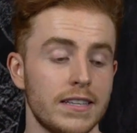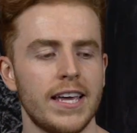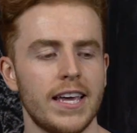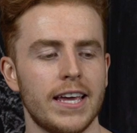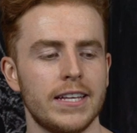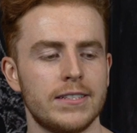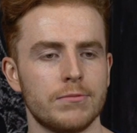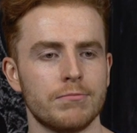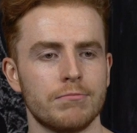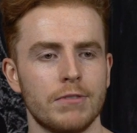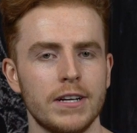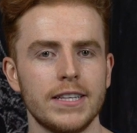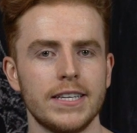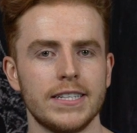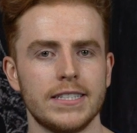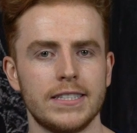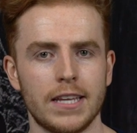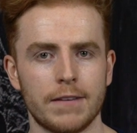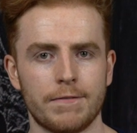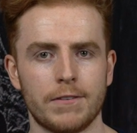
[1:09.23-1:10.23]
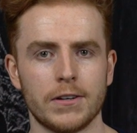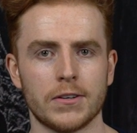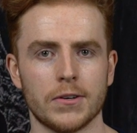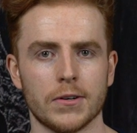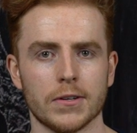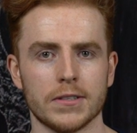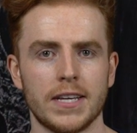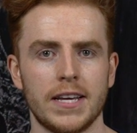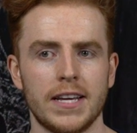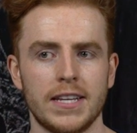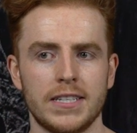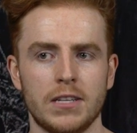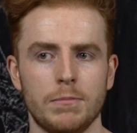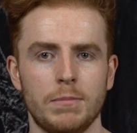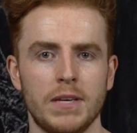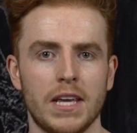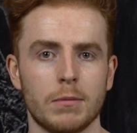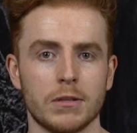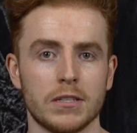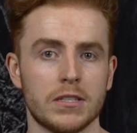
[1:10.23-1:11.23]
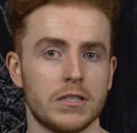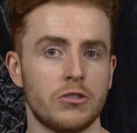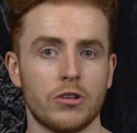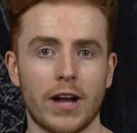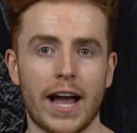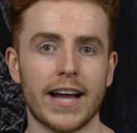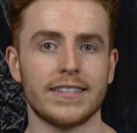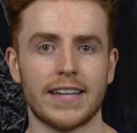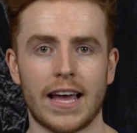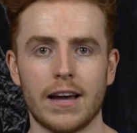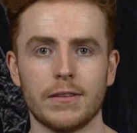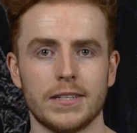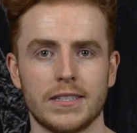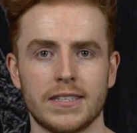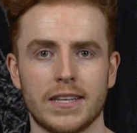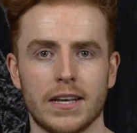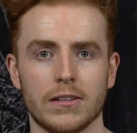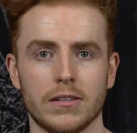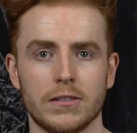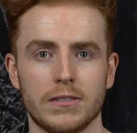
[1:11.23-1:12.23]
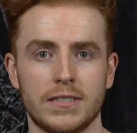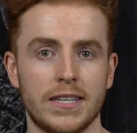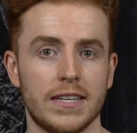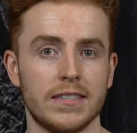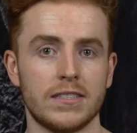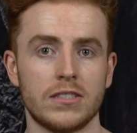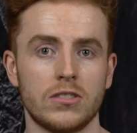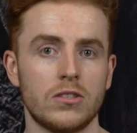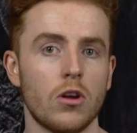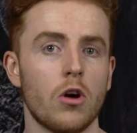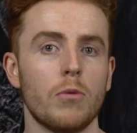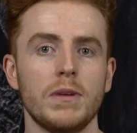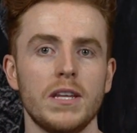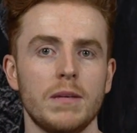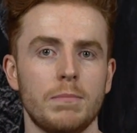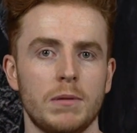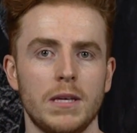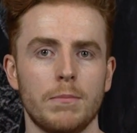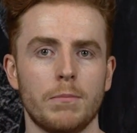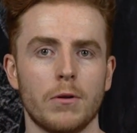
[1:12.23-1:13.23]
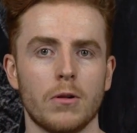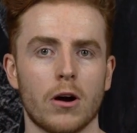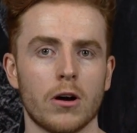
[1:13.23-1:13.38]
it's really difficult to be able to track down this killer since so many people